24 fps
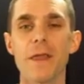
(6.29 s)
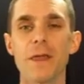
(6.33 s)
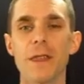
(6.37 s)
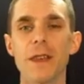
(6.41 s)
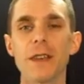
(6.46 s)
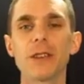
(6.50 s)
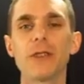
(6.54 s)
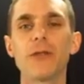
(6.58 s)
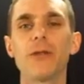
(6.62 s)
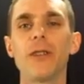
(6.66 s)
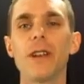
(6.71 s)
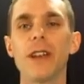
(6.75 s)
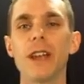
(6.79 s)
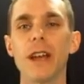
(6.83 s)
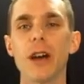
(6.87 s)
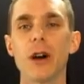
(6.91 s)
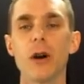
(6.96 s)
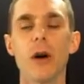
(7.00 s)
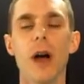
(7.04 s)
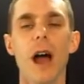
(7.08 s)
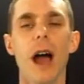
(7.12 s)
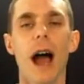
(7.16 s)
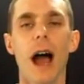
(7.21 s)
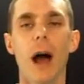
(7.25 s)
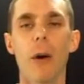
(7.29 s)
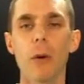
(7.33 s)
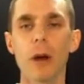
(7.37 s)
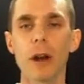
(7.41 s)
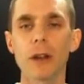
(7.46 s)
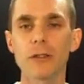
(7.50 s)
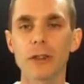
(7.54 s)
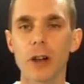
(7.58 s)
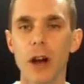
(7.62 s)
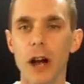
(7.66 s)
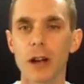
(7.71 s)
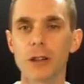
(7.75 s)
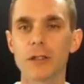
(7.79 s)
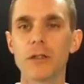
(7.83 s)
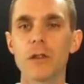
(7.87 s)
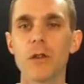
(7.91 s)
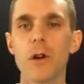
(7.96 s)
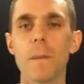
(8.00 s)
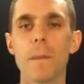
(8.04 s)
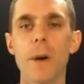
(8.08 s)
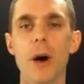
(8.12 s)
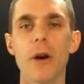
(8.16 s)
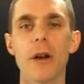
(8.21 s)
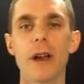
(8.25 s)
In this video, I want to
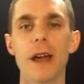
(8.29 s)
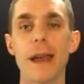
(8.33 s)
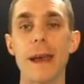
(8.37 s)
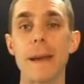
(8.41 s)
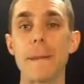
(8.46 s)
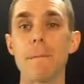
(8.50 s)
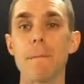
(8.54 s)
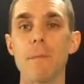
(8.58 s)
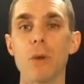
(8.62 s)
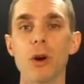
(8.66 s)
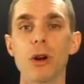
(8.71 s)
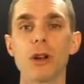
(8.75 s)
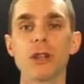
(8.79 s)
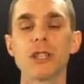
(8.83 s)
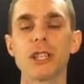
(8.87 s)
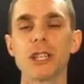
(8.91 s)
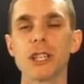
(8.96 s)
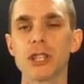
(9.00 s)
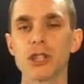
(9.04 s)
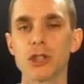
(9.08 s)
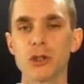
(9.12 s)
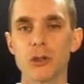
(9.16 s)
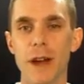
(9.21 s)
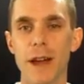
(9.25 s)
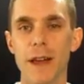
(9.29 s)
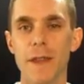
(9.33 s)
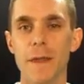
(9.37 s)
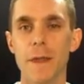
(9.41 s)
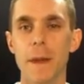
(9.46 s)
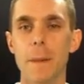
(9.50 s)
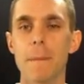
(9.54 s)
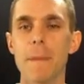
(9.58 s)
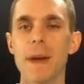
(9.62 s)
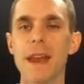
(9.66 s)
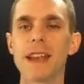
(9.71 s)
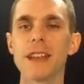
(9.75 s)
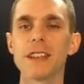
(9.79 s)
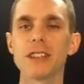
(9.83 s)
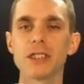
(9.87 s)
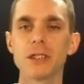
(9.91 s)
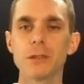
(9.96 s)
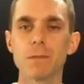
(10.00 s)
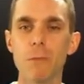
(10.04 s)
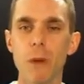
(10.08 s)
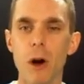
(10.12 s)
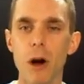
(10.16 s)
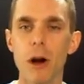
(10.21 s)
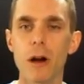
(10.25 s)
talk to you about an emerging trend that
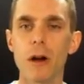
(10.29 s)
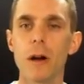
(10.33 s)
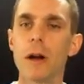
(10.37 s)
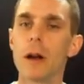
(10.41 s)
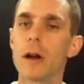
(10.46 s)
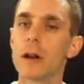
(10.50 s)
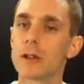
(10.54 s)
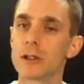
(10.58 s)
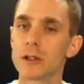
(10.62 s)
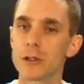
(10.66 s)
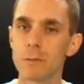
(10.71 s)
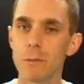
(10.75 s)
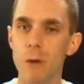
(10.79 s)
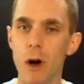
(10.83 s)
many smart,